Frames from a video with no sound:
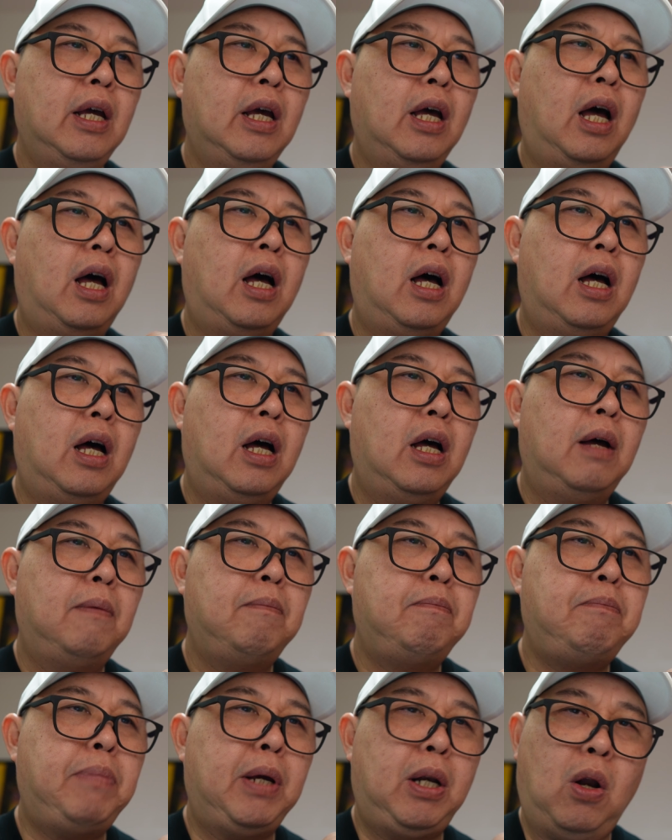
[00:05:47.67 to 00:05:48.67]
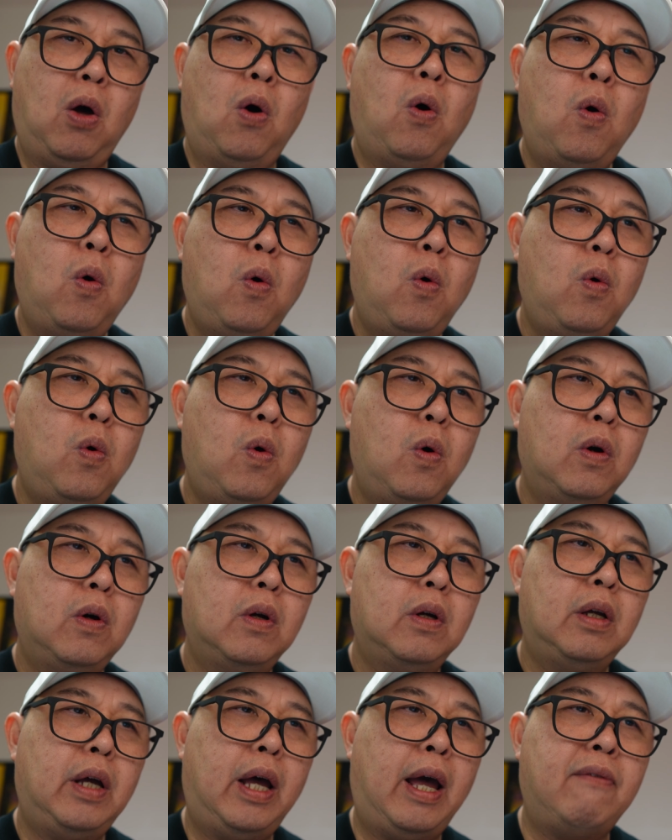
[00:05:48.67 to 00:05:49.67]
below
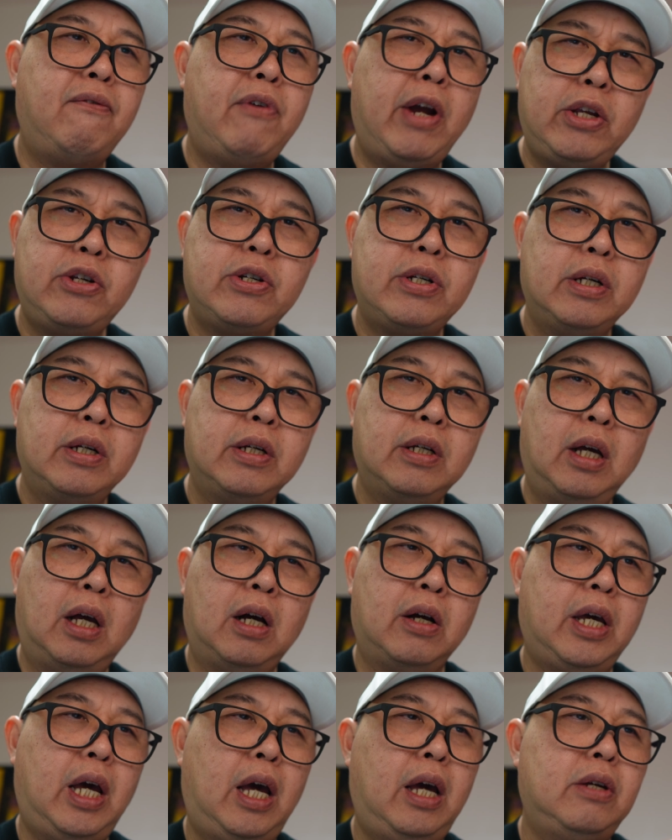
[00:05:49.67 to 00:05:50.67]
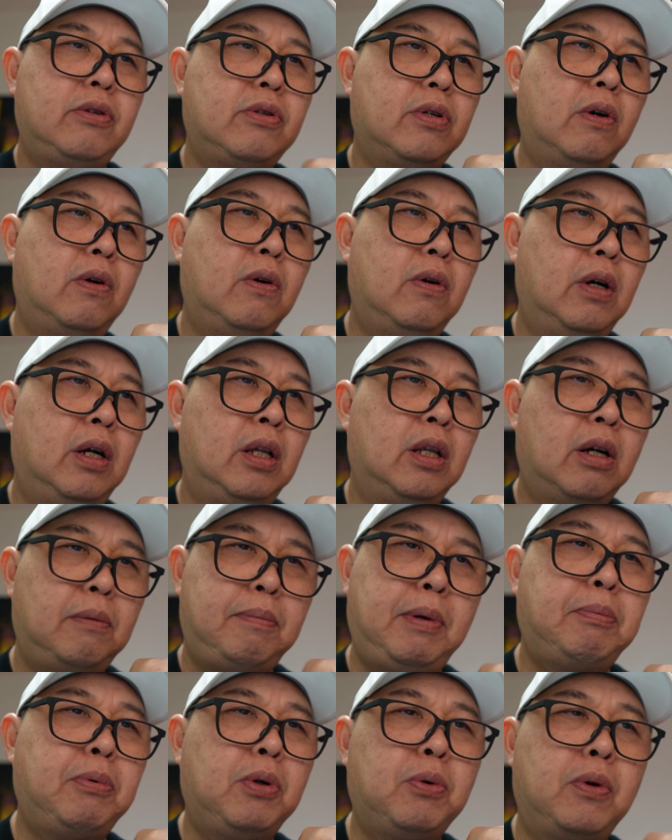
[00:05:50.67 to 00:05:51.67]
average. Okay, so a lot of
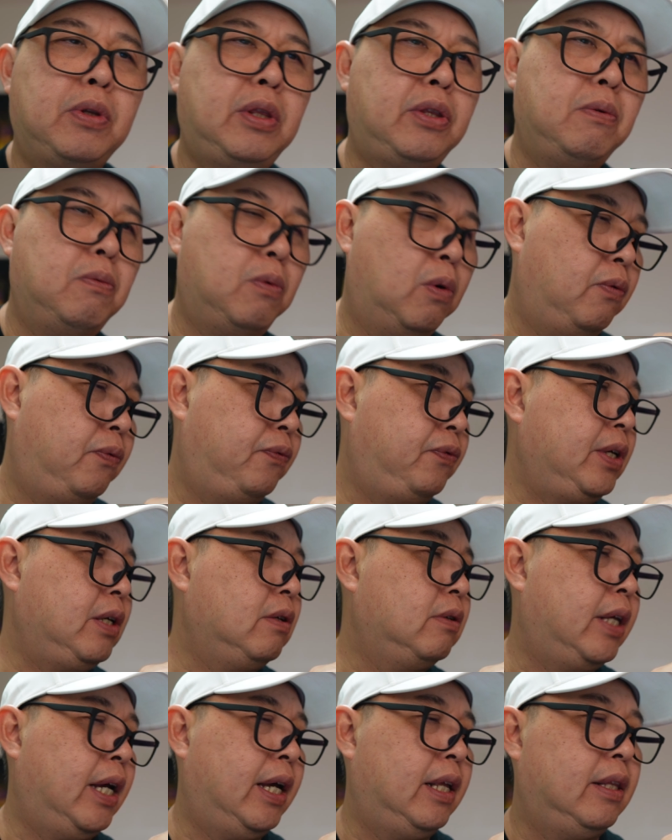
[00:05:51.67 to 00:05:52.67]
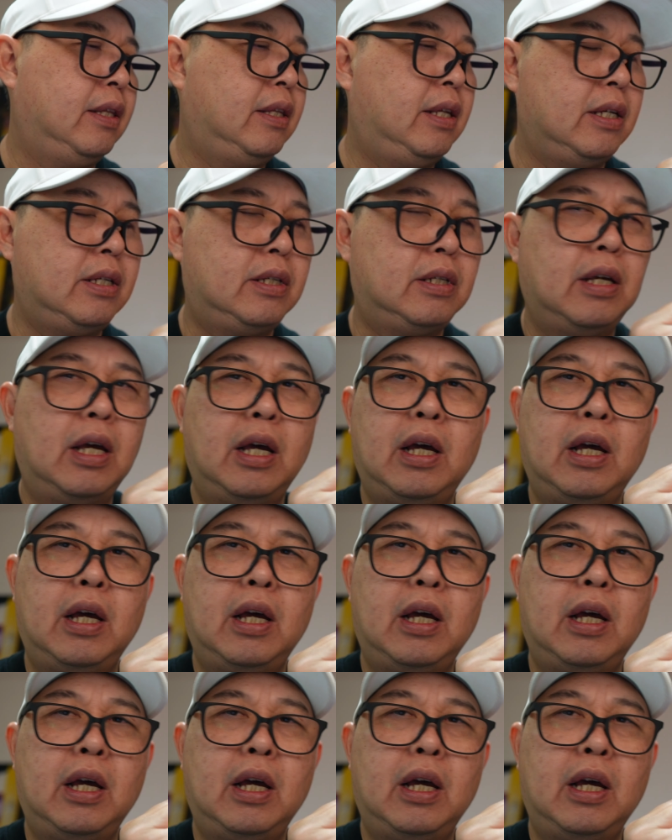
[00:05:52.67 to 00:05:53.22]
people will feel that this